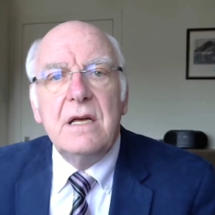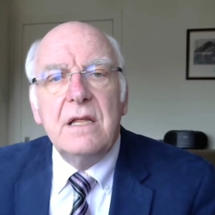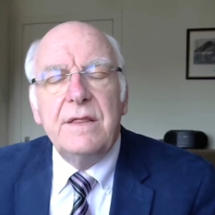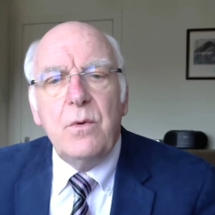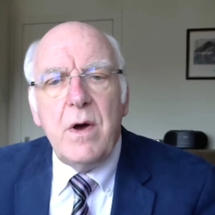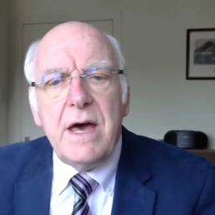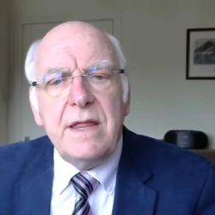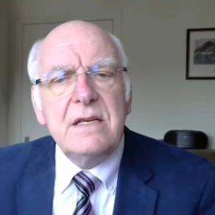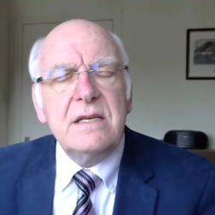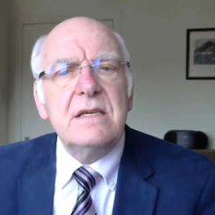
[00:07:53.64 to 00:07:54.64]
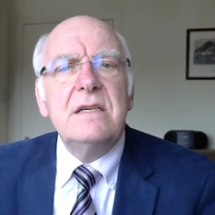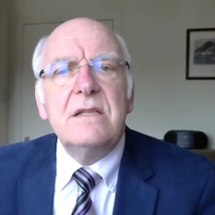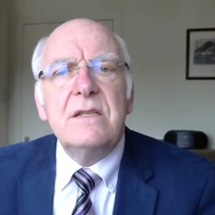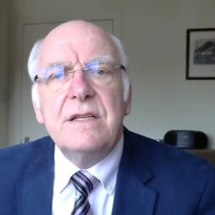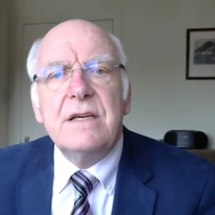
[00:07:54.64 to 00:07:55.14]
they were
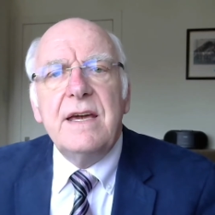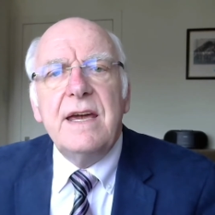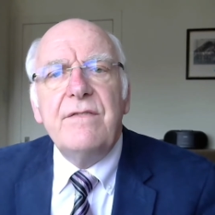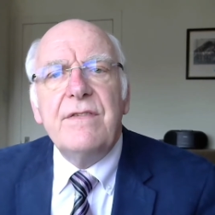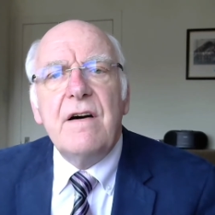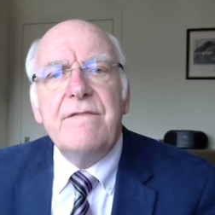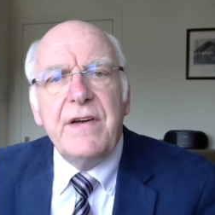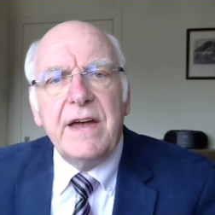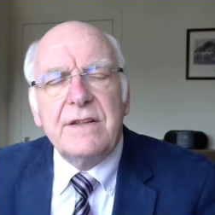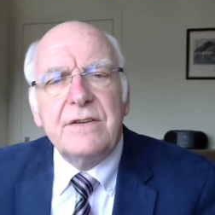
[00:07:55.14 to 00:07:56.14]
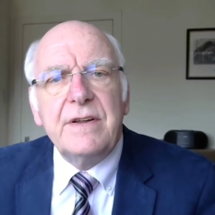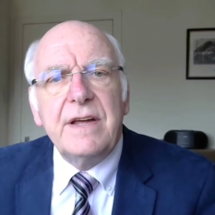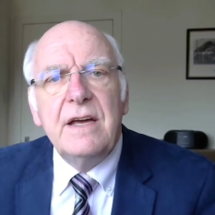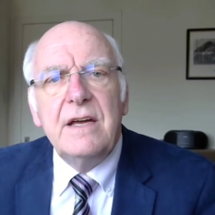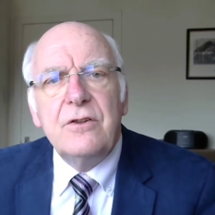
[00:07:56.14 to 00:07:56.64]
decisions that gave a victory
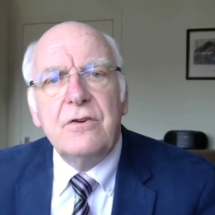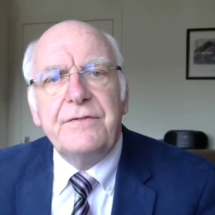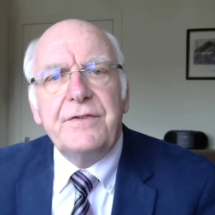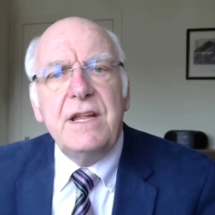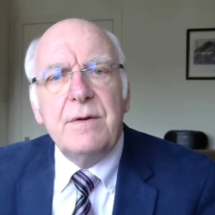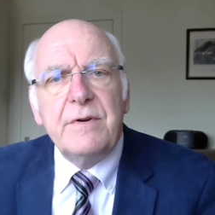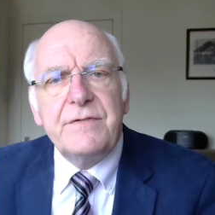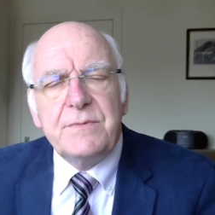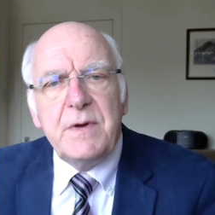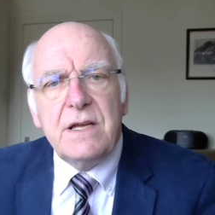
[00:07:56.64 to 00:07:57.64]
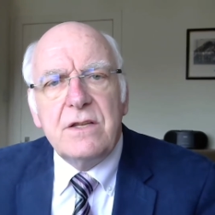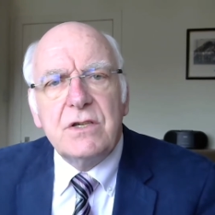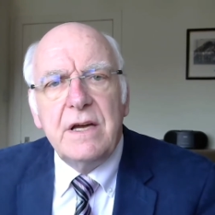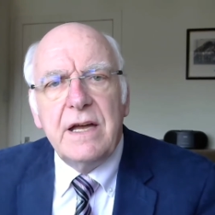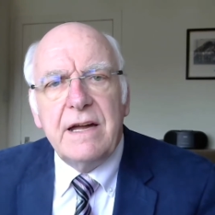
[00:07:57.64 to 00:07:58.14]
to freedom of speech
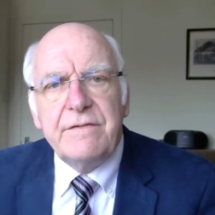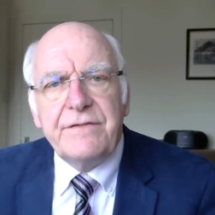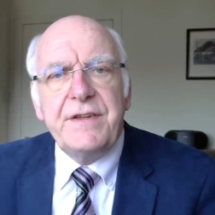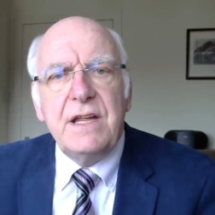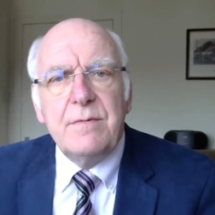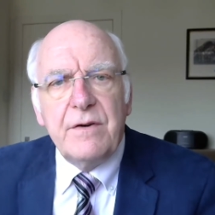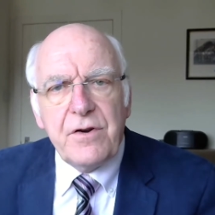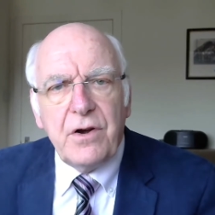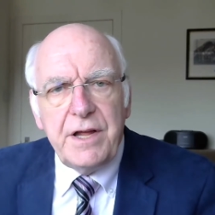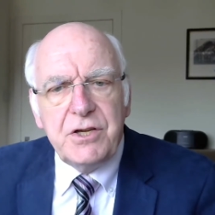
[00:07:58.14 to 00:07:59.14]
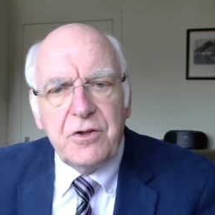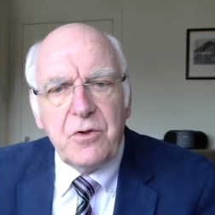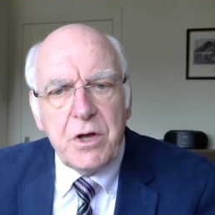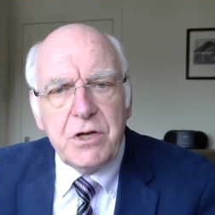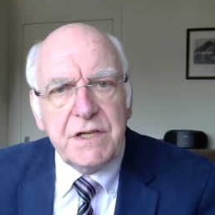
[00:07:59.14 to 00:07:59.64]
and freedom of religion,
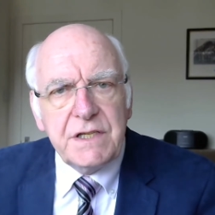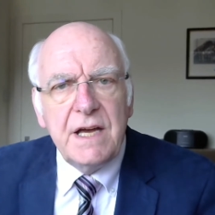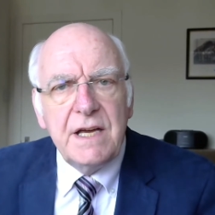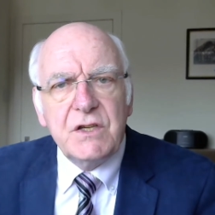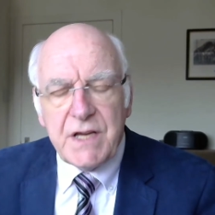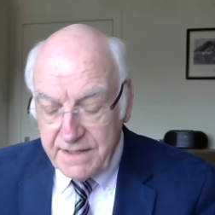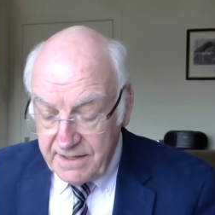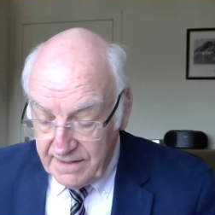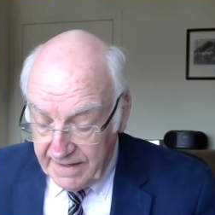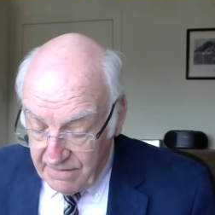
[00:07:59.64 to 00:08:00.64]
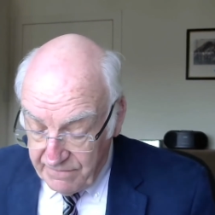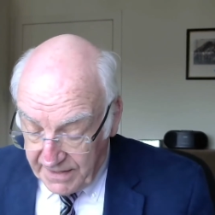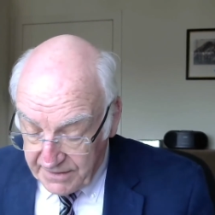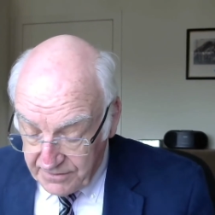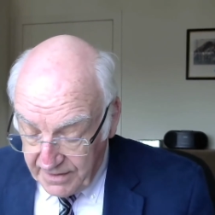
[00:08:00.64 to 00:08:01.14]
which is certainly a victory